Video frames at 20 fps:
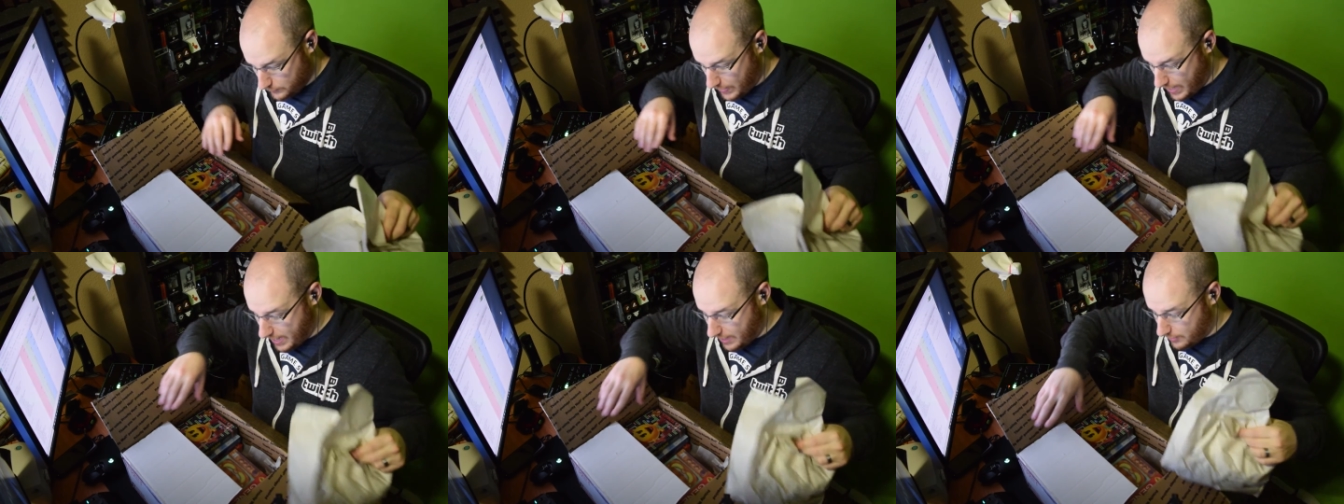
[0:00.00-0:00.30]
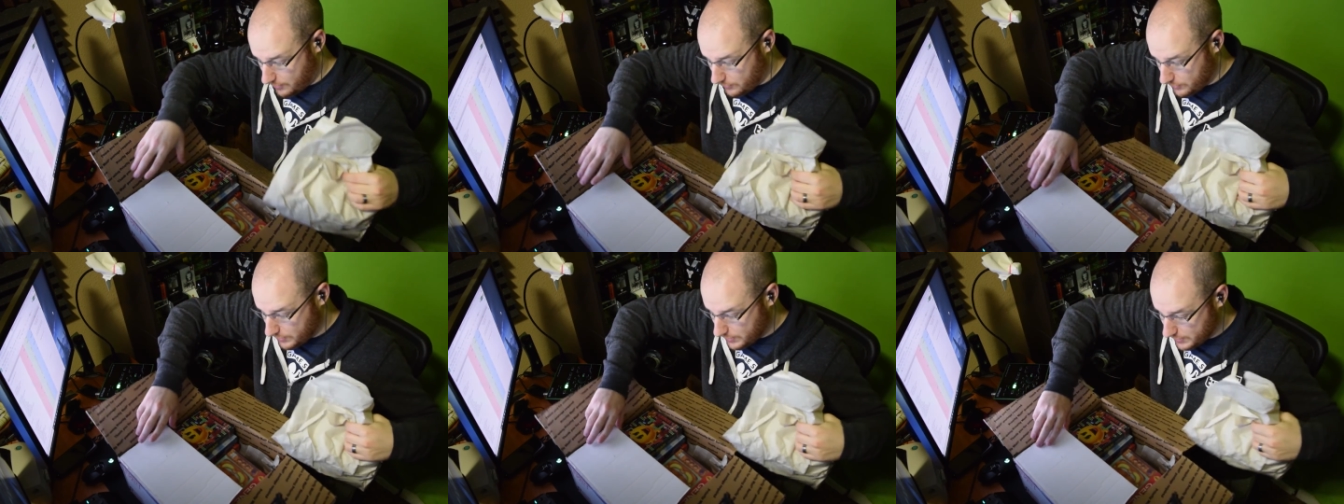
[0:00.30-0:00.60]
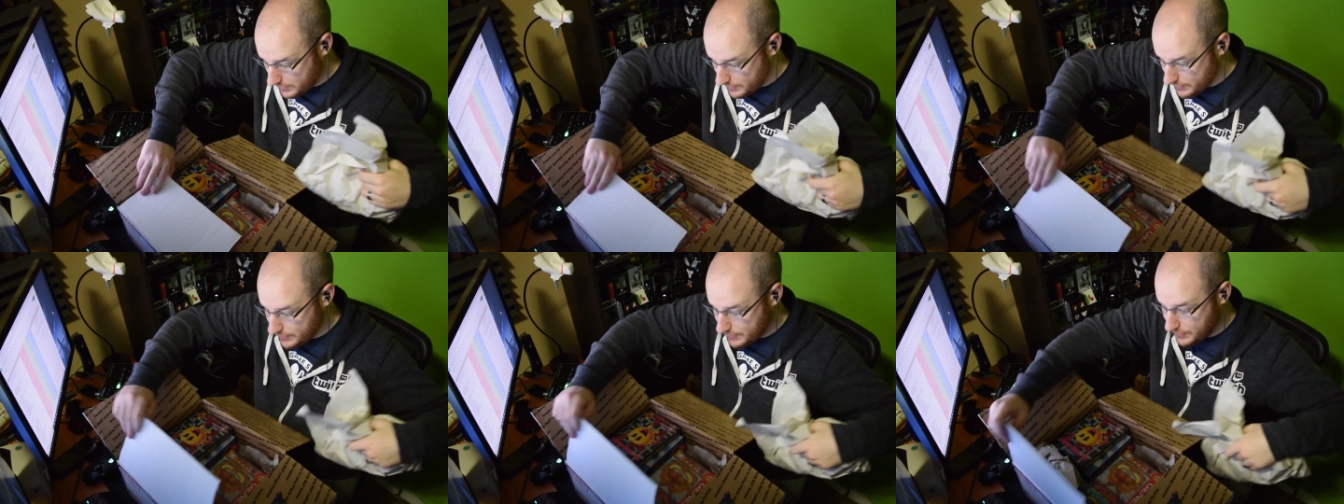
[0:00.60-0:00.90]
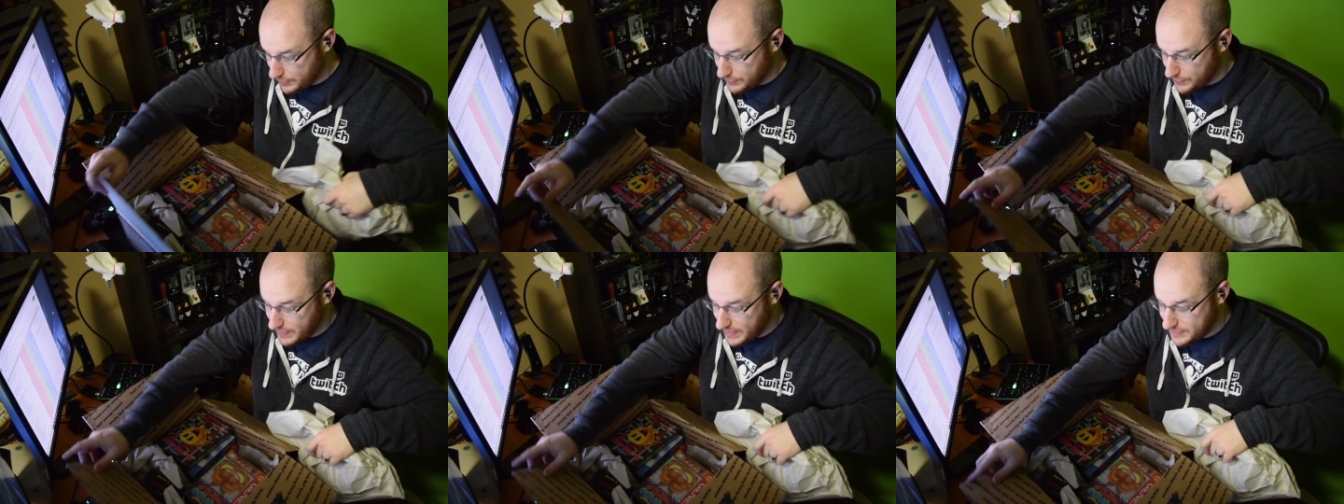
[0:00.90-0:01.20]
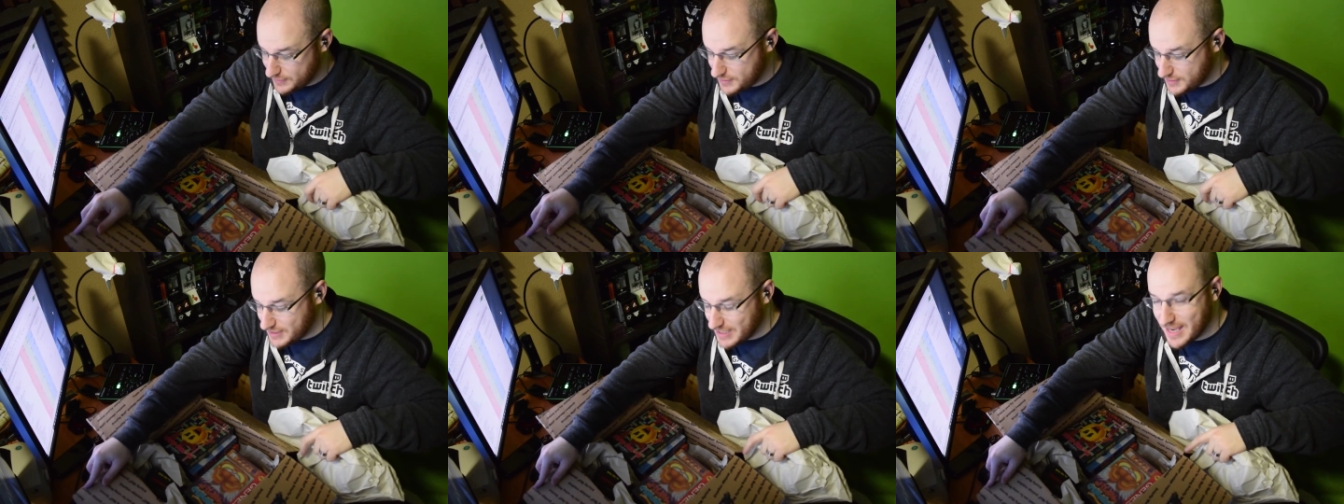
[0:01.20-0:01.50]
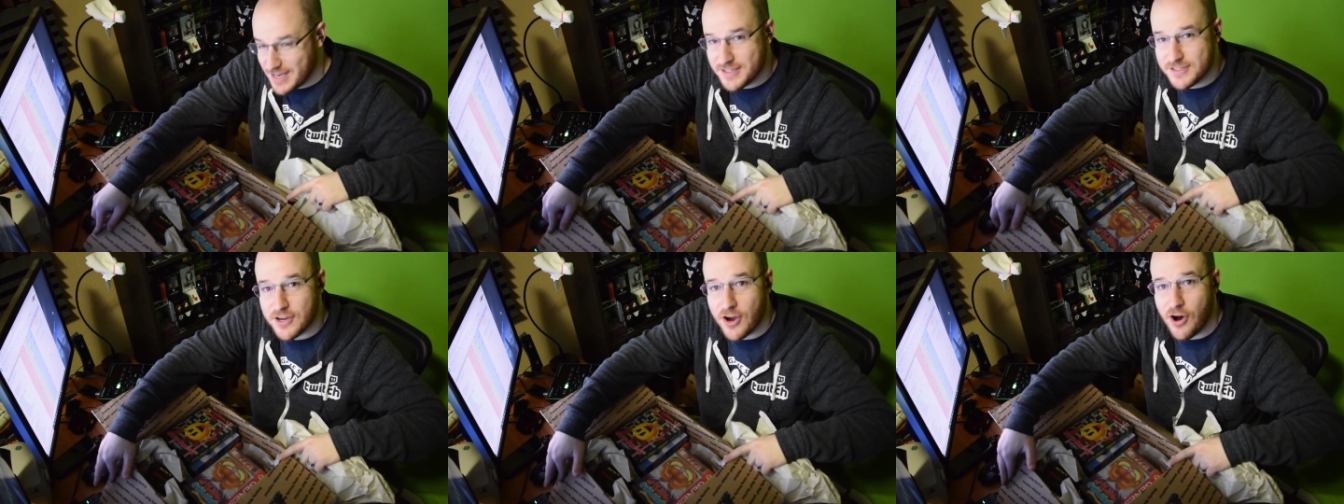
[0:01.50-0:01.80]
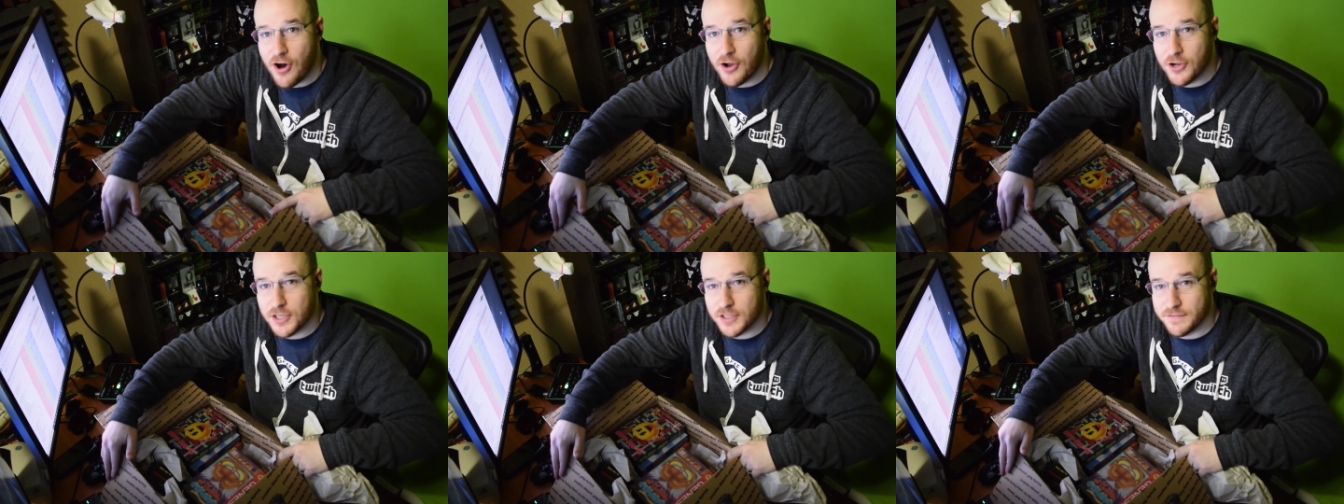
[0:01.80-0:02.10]
Wow, they sent
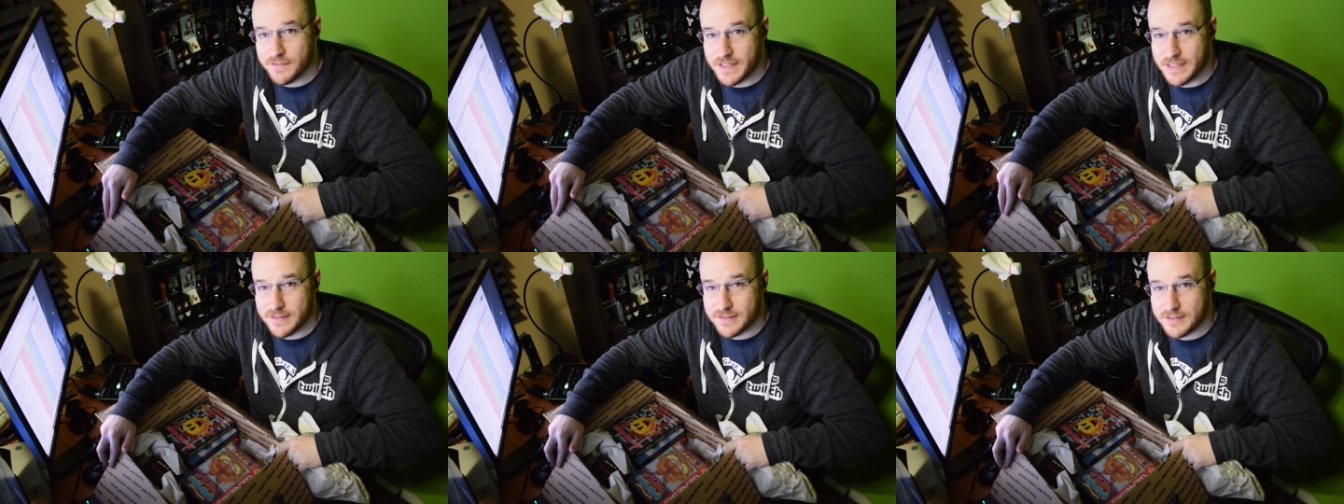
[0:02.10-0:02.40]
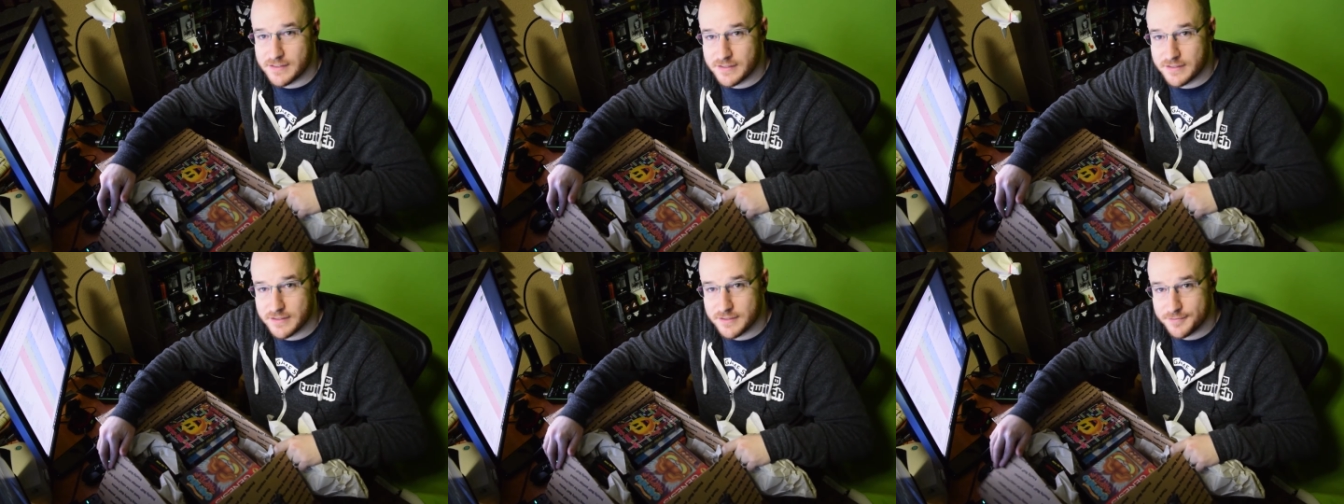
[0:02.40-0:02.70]
all of it.